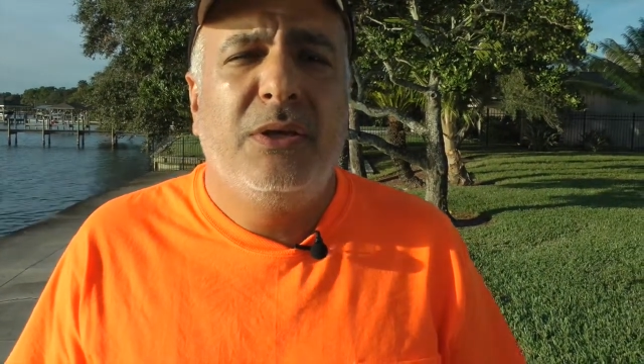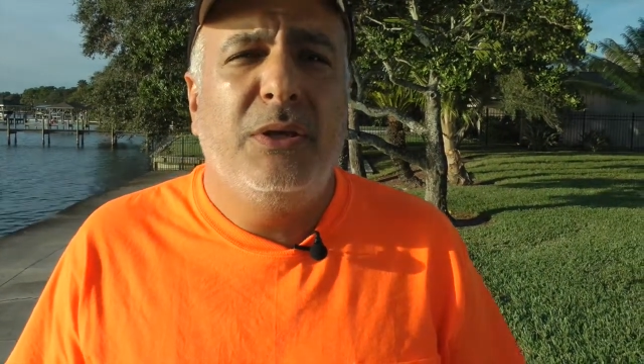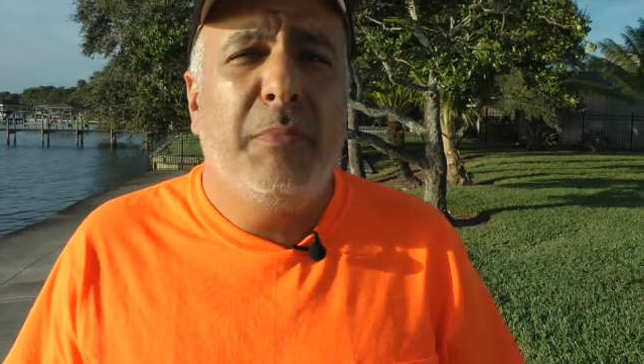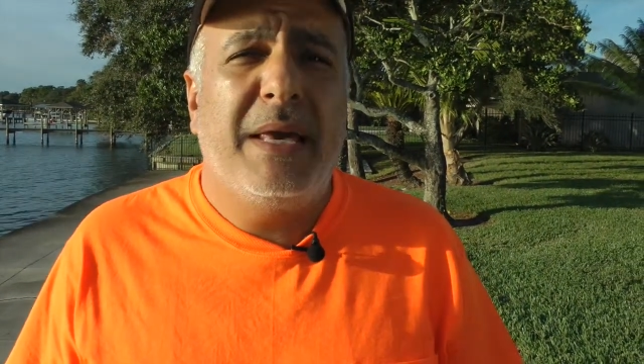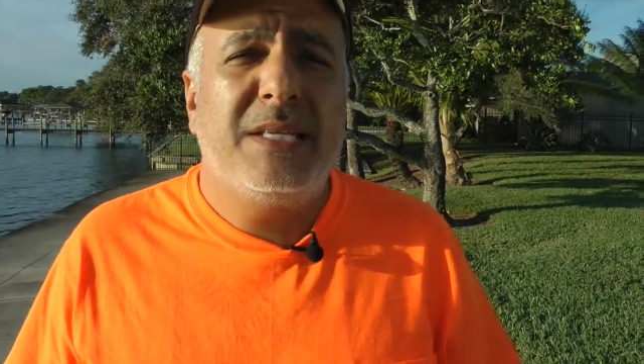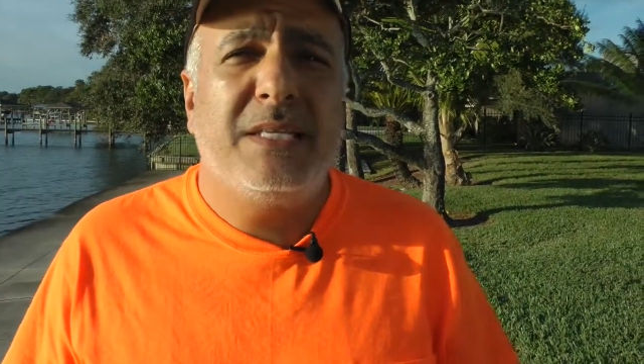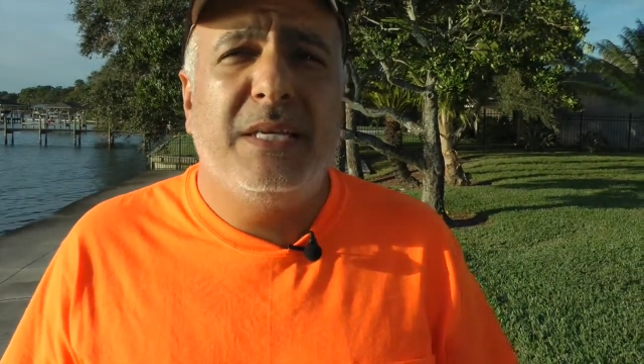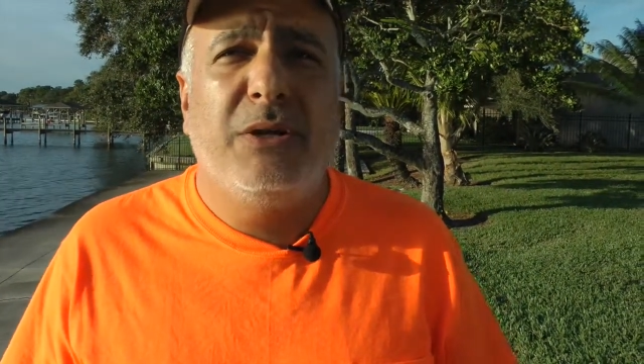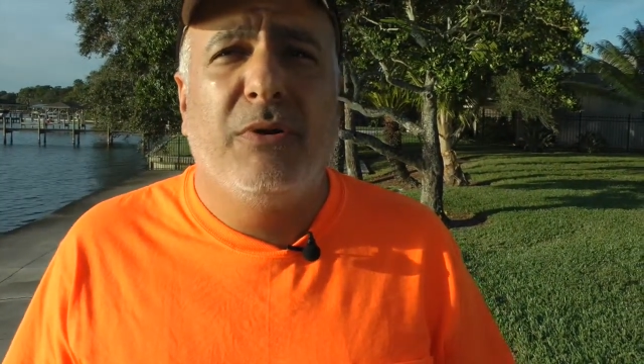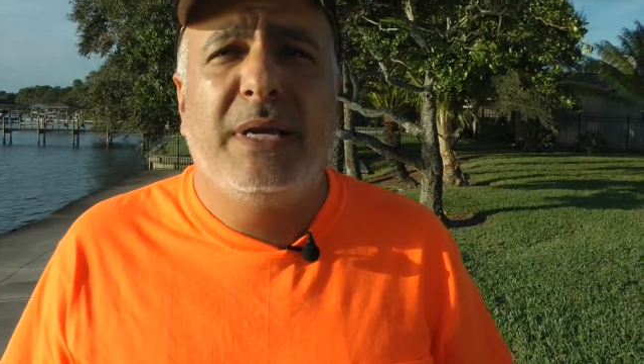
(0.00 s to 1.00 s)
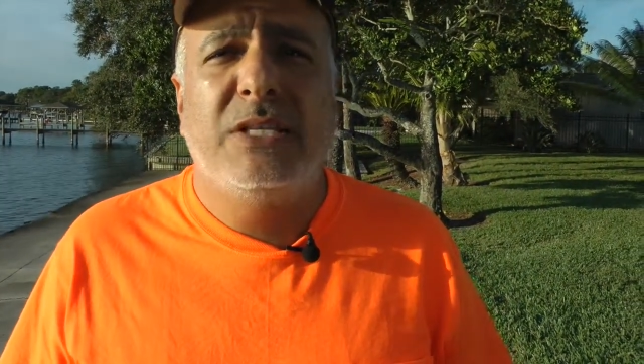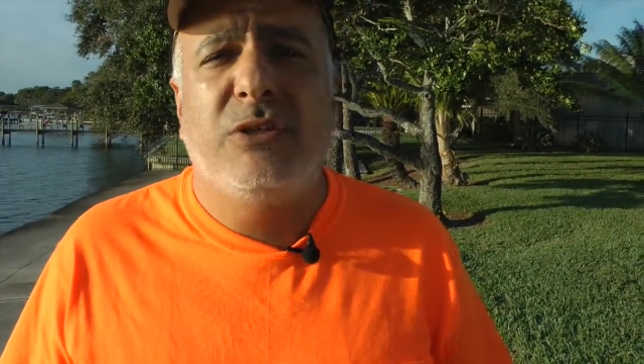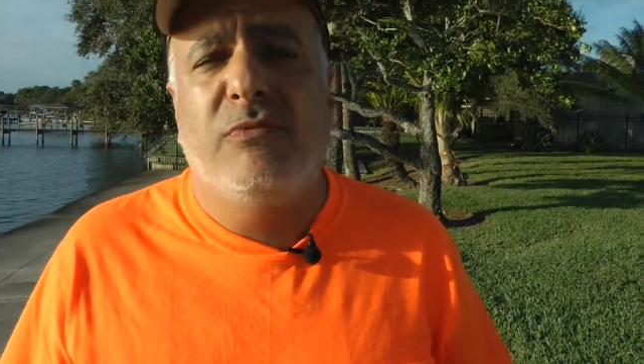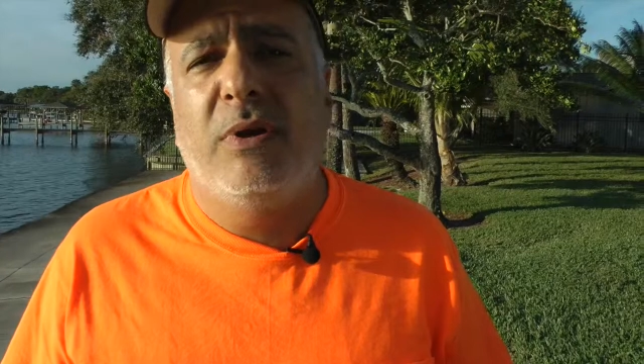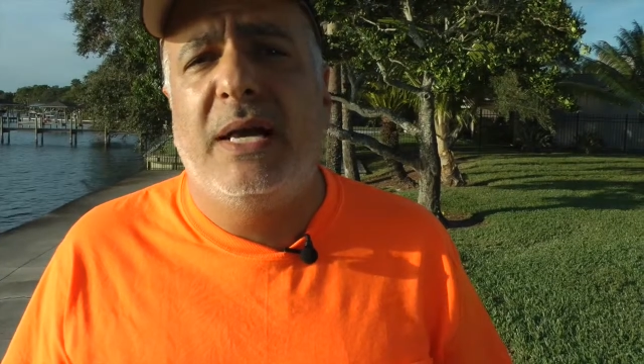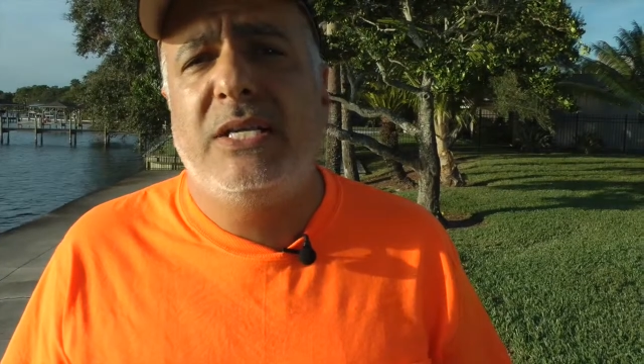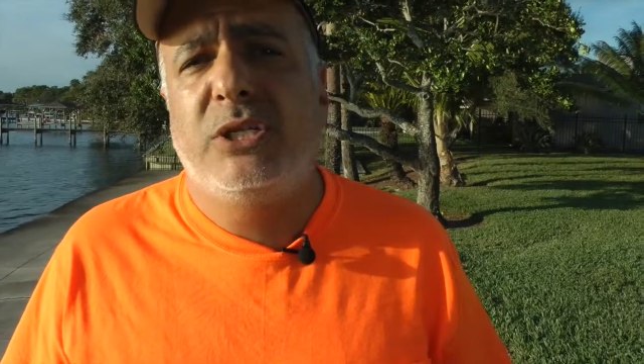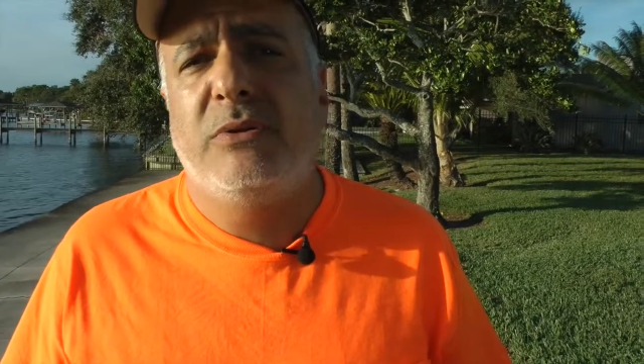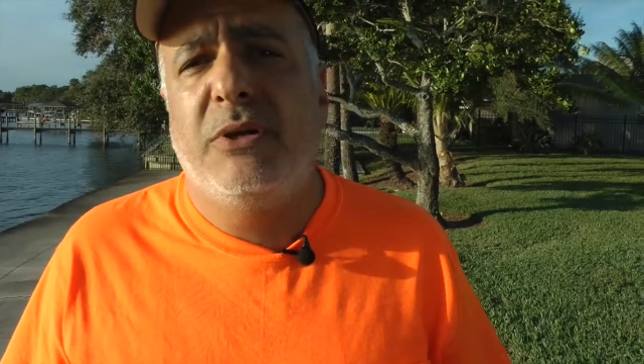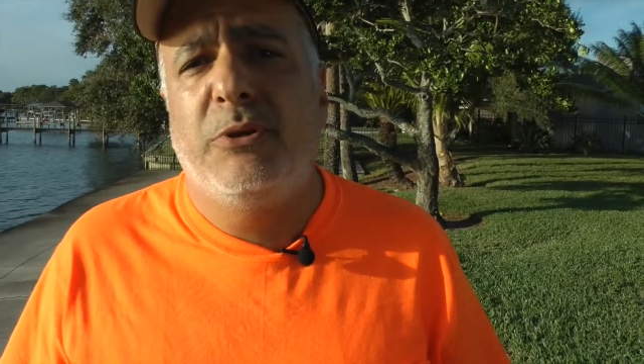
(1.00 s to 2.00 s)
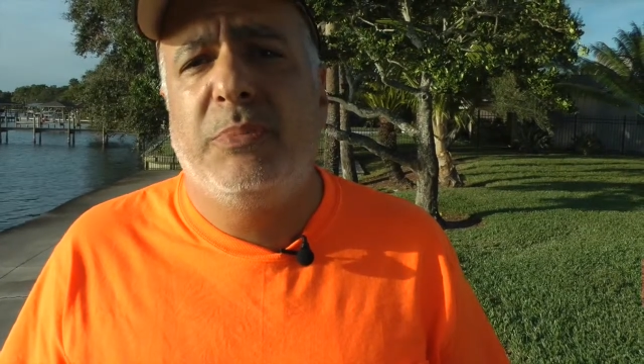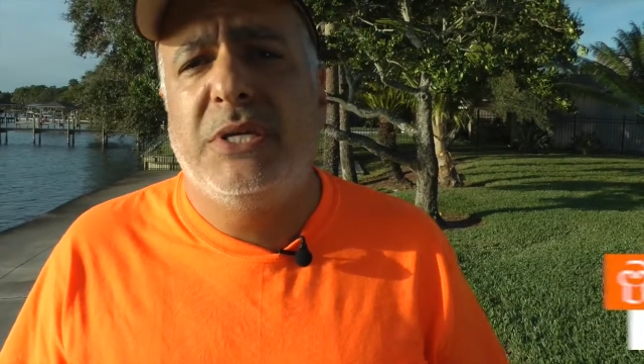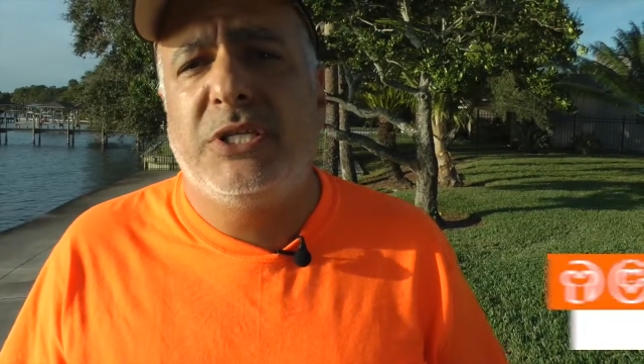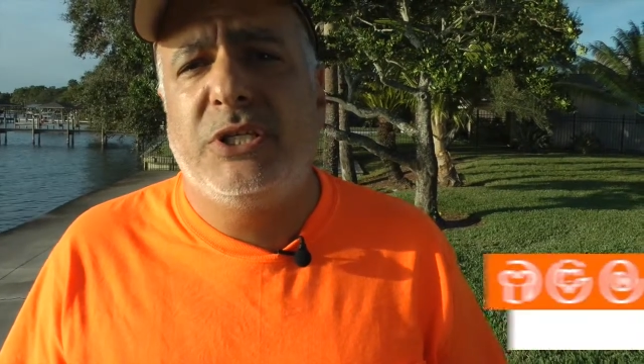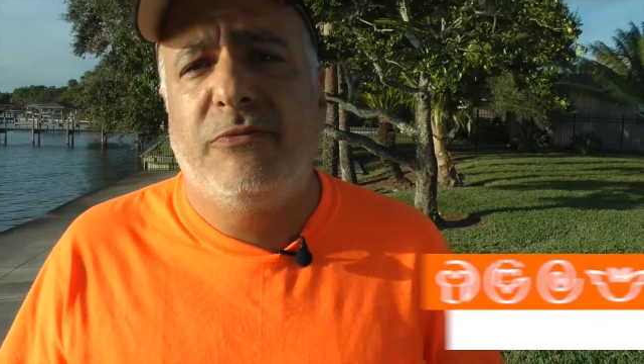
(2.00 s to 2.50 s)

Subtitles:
You may see grains of rice or other pieces